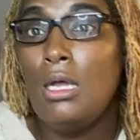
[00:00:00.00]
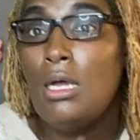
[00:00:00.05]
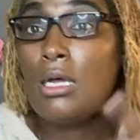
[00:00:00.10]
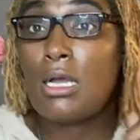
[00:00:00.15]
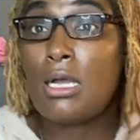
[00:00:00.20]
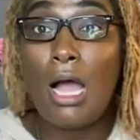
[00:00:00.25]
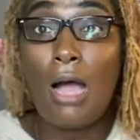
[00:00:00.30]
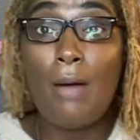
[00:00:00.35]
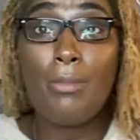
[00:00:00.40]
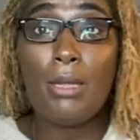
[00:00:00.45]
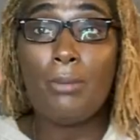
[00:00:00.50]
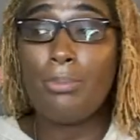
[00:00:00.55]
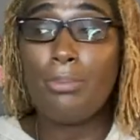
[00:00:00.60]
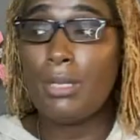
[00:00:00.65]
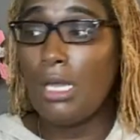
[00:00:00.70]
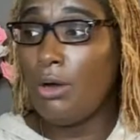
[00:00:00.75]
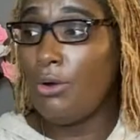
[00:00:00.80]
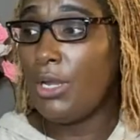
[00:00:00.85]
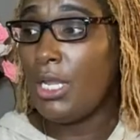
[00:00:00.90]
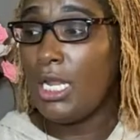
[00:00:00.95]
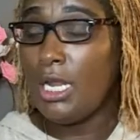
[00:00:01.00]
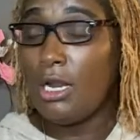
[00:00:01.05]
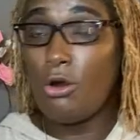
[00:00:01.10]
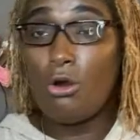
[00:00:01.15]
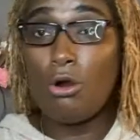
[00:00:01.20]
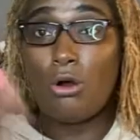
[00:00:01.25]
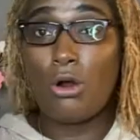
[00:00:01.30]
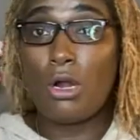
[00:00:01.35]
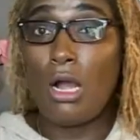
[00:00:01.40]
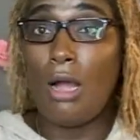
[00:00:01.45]
comment below here
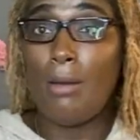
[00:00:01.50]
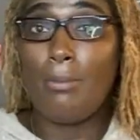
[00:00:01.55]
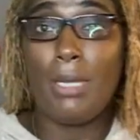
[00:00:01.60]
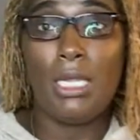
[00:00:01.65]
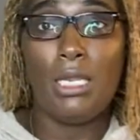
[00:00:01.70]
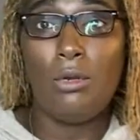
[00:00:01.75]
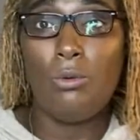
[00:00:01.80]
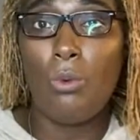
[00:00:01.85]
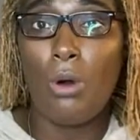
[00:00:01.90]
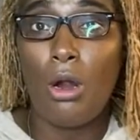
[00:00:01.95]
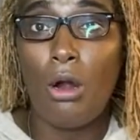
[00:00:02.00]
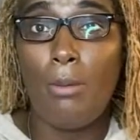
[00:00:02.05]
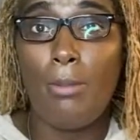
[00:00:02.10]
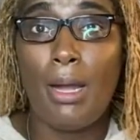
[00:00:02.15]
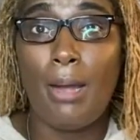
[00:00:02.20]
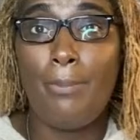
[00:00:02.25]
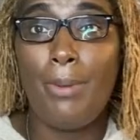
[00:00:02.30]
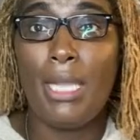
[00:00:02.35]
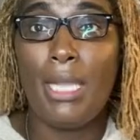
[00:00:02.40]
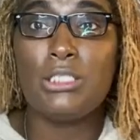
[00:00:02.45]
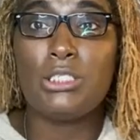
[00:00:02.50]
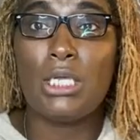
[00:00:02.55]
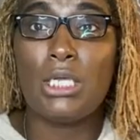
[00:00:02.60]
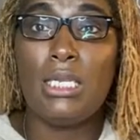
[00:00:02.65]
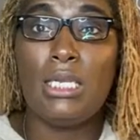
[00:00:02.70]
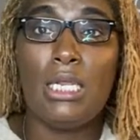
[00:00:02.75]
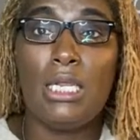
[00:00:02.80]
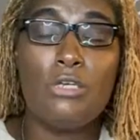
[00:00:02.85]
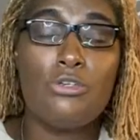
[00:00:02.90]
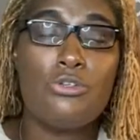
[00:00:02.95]
or comment anywhere on my page
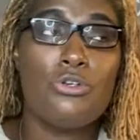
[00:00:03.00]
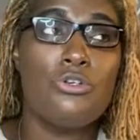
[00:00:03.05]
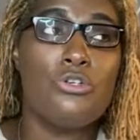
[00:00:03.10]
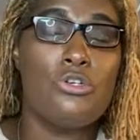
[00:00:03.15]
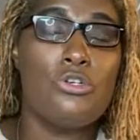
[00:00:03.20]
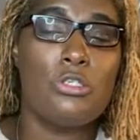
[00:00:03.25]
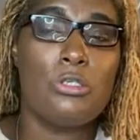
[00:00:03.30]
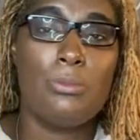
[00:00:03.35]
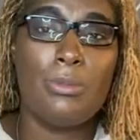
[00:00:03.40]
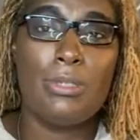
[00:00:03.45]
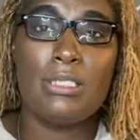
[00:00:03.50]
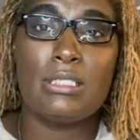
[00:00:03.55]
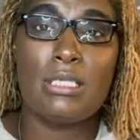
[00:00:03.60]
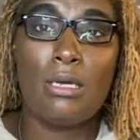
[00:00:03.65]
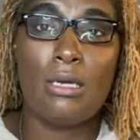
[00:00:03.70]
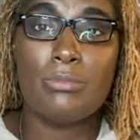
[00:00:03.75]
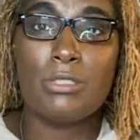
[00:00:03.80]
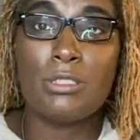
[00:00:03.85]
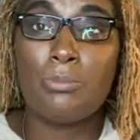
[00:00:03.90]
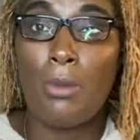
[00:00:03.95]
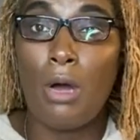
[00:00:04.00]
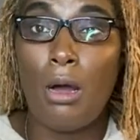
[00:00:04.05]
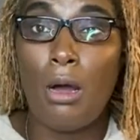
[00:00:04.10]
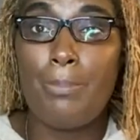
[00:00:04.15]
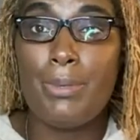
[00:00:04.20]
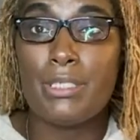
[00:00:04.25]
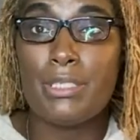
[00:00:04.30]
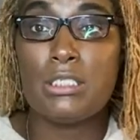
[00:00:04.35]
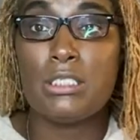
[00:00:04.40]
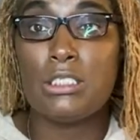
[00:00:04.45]
and introduce me some small
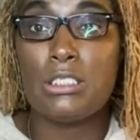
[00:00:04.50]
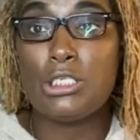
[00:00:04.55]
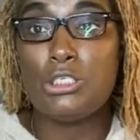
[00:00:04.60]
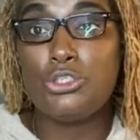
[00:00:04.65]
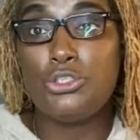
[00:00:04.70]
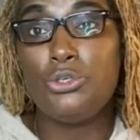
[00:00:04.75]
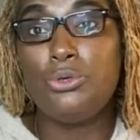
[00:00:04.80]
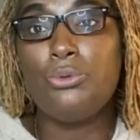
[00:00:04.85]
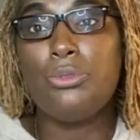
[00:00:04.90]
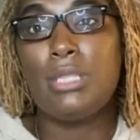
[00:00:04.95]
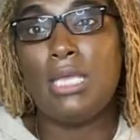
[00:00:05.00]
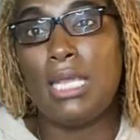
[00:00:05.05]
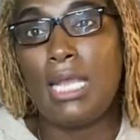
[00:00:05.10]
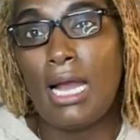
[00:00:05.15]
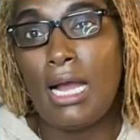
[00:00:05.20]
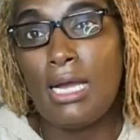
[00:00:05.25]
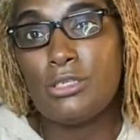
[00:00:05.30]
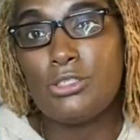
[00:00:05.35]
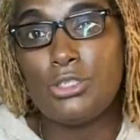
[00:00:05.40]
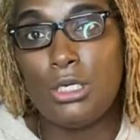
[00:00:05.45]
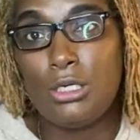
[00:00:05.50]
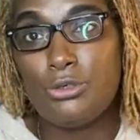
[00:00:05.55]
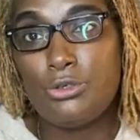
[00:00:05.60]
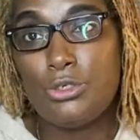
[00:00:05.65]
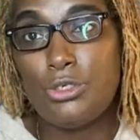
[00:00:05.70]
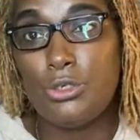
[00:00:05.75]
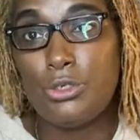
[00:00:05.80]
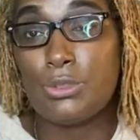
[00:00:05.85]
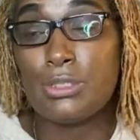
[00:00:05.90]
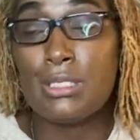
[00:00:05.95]
businesses you think I should
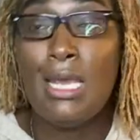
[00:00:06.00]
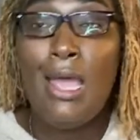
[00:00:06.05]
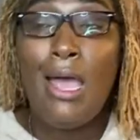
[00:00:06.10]
introduce.